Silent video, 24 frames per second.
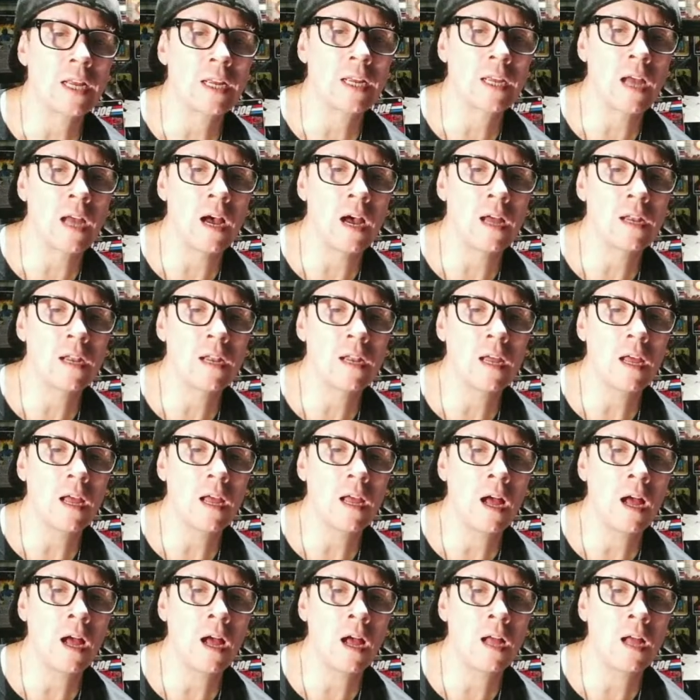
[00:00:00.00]
gun
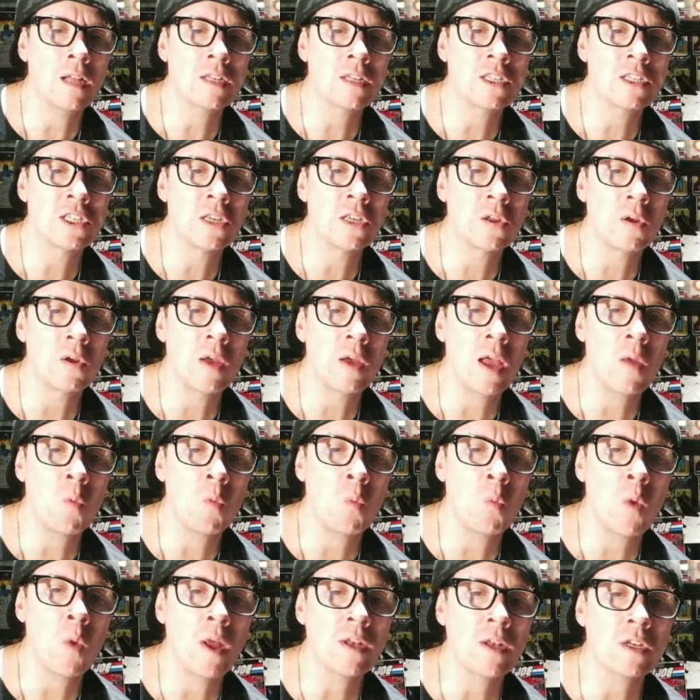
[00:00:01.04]
until it
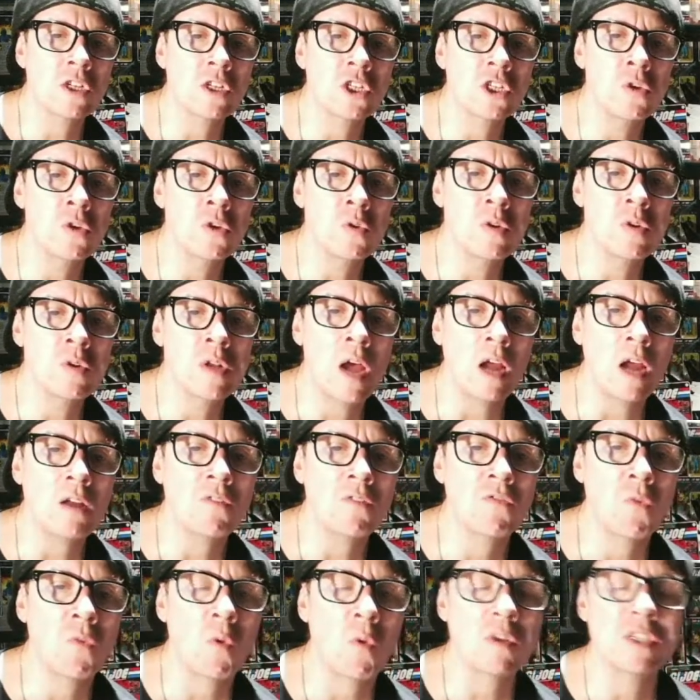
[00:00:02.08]
went to Night
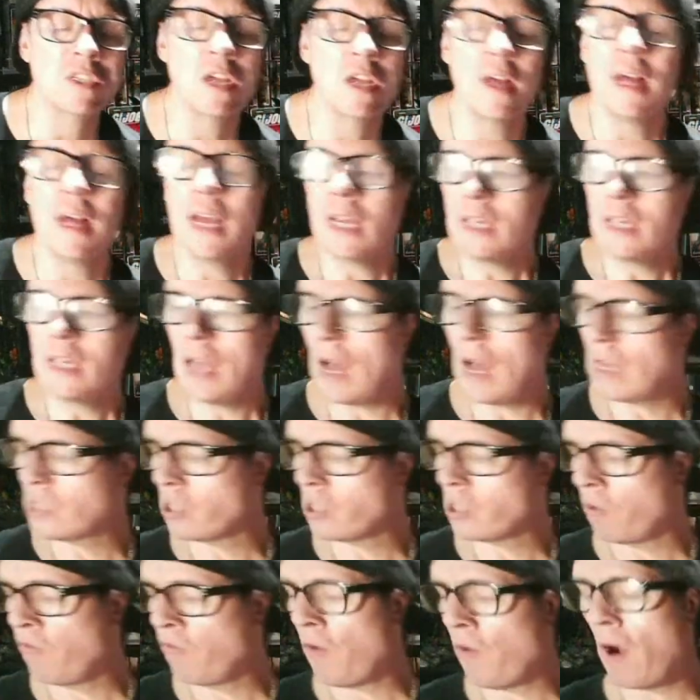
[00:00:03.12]
Force. Yeah,
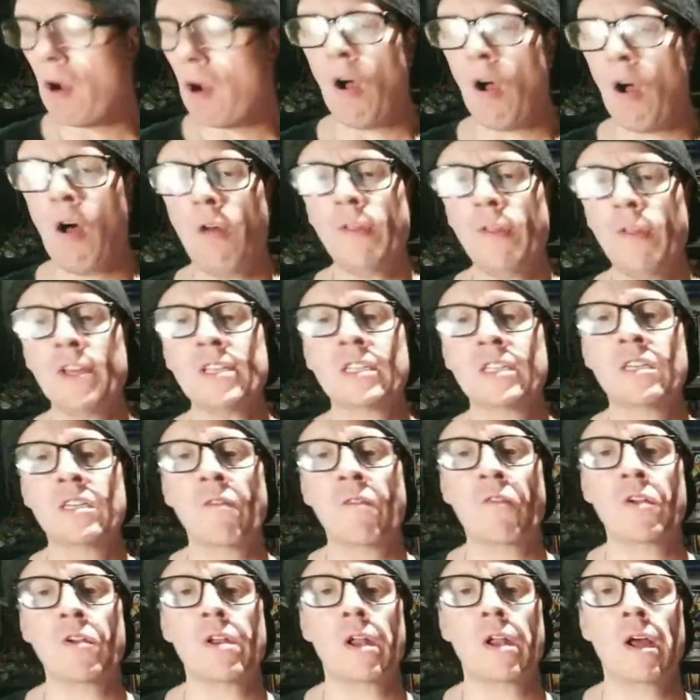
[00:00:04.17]
so far all these
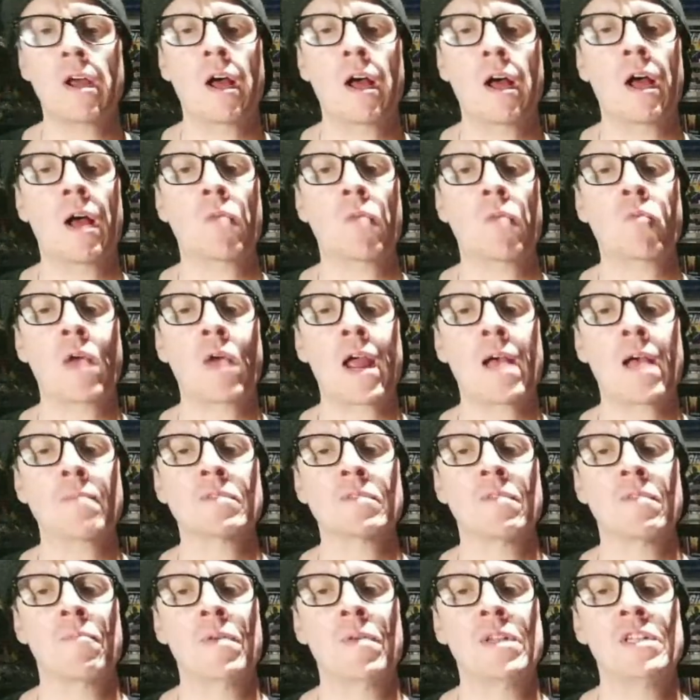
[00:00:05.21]
different Rams
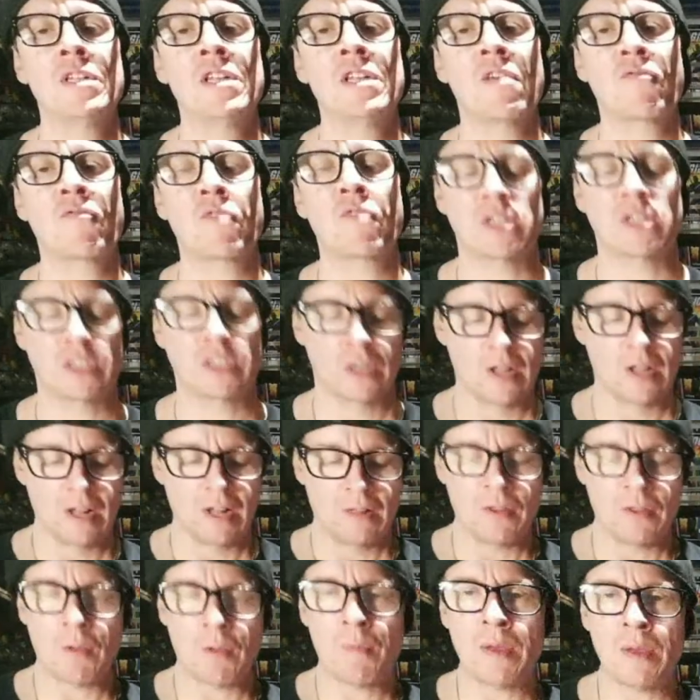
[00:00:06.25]
have been different.
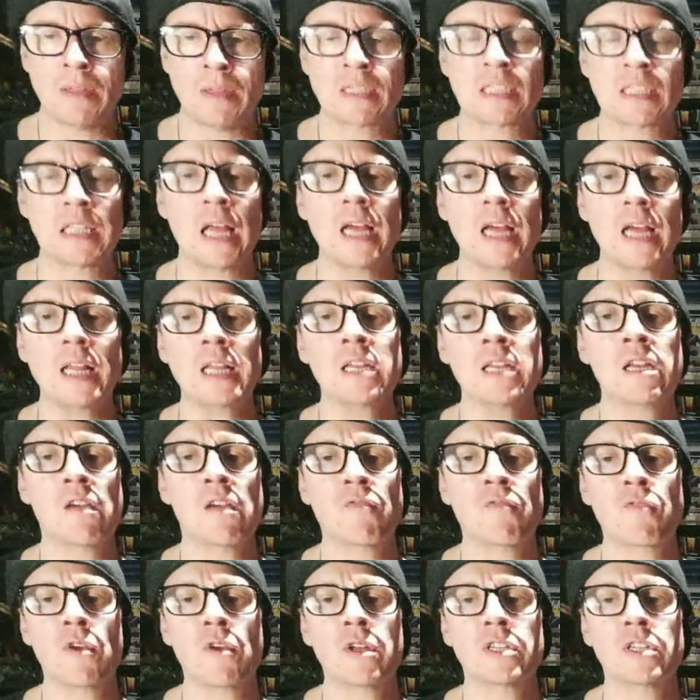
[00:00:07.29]
They've been slightly
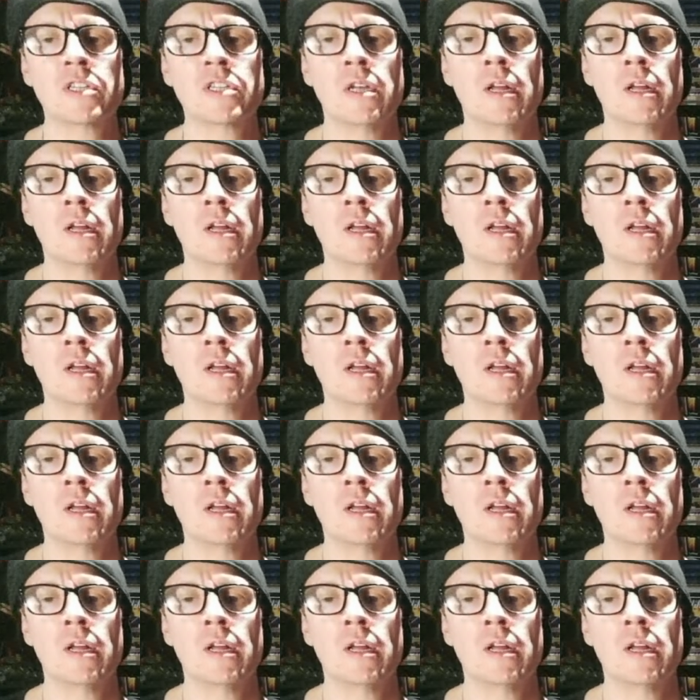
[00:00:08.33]
different.